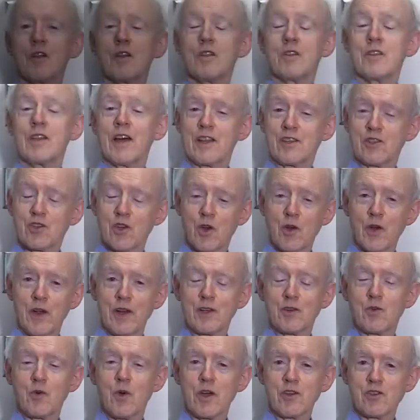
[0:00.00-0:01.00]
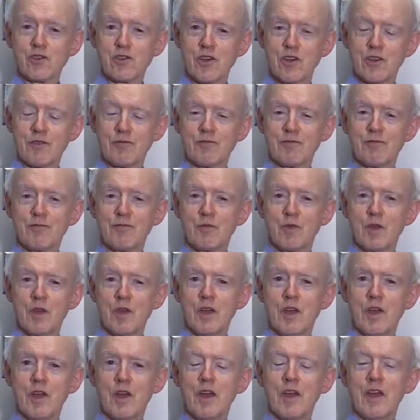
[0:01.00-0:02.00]
That's a great question.
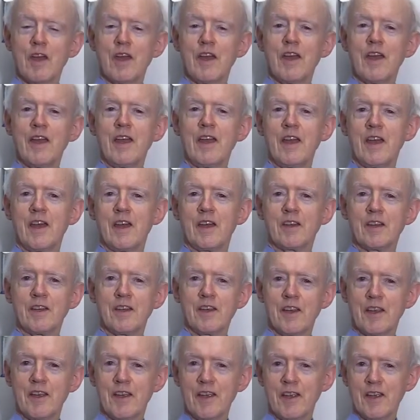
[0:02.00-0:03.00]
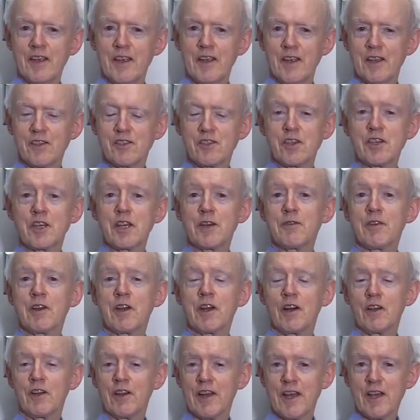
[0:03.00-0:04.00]
And it's a
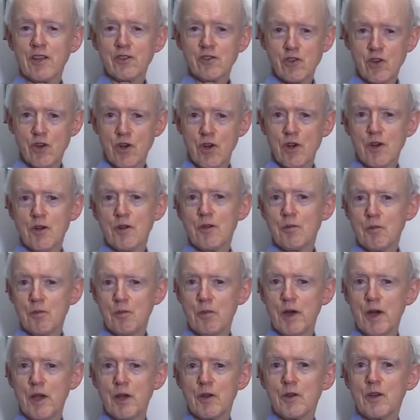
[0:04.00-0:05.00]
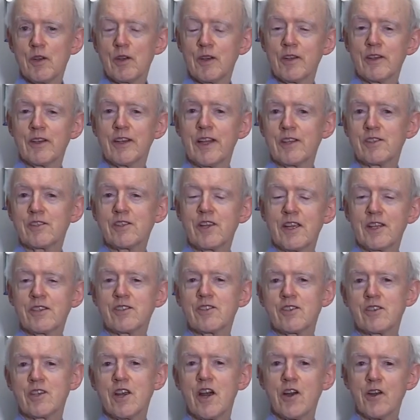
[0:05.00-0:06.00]
difficult answer, but let's
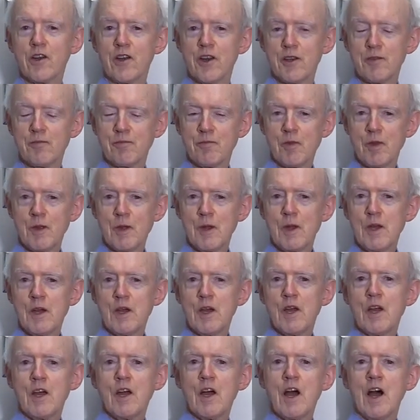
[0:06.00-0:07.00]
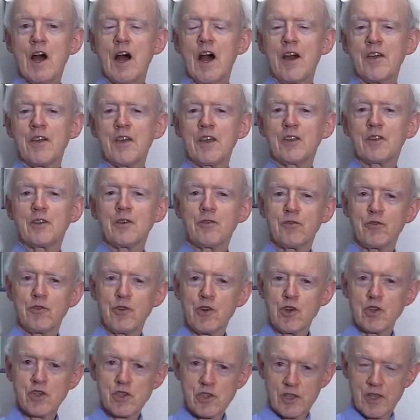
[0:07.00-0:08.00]
get started. I think the
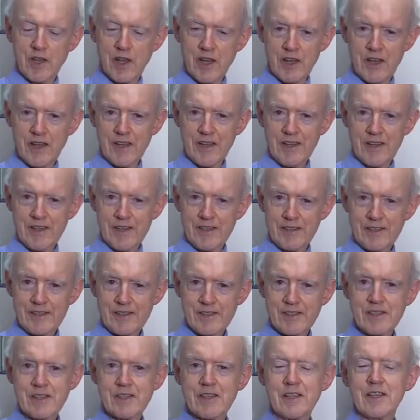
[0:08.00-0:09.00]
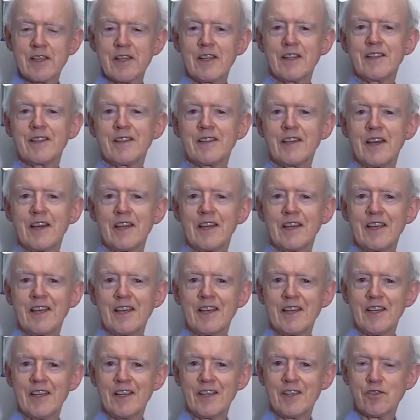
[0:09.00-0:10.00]
first thing is that
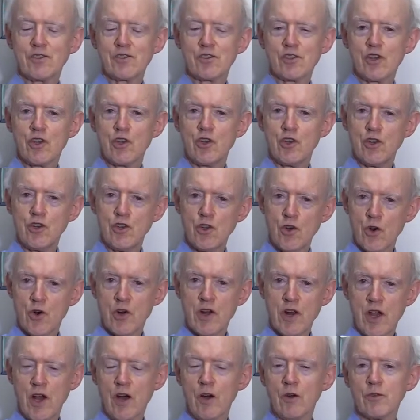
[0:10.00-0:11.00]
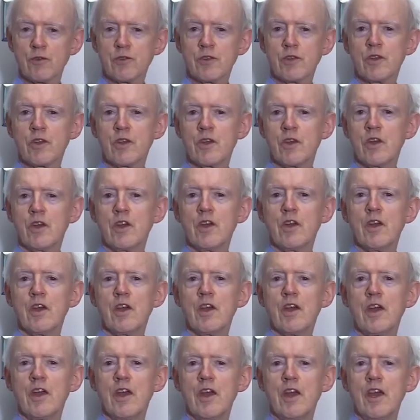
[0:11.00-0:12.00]
it is your health,
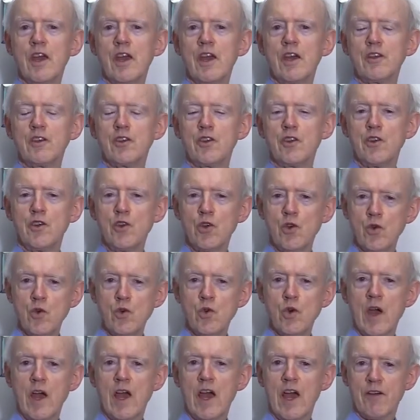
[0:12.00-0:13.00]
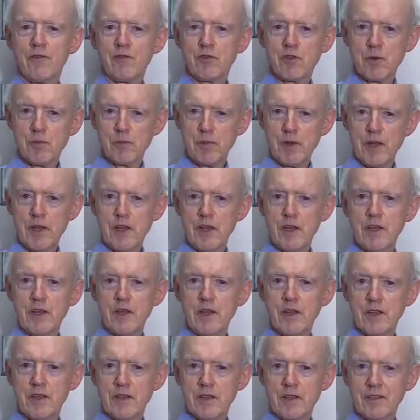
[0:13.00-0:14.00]
and you have to
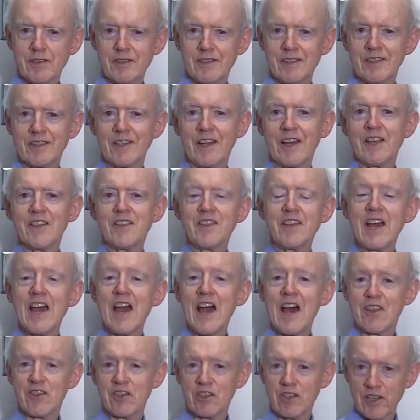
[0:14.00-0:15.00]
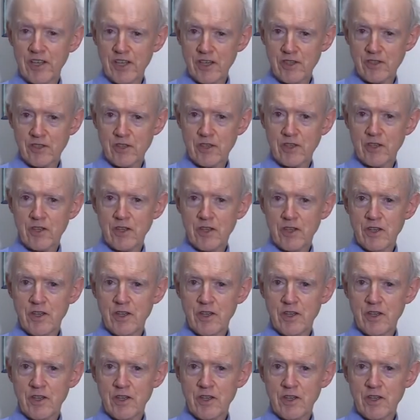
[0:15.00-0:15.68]
be like the athlete.